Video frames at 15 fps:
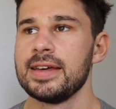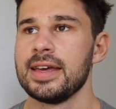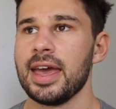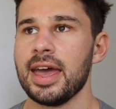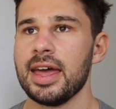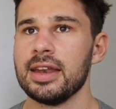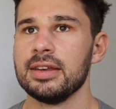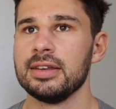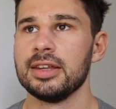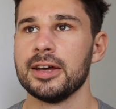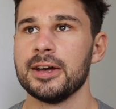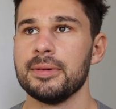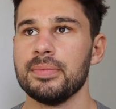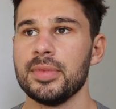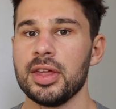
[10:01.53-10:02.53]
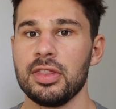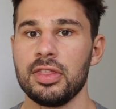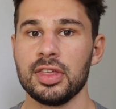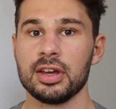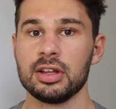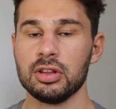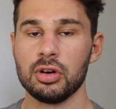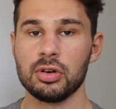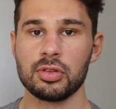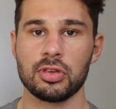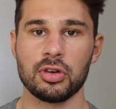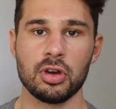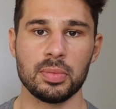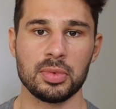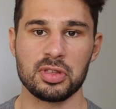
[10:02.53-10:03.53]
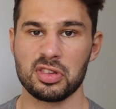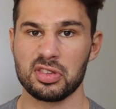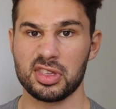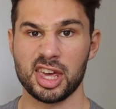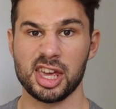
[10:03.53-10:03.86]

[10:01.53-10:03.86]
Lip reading: and think long term and just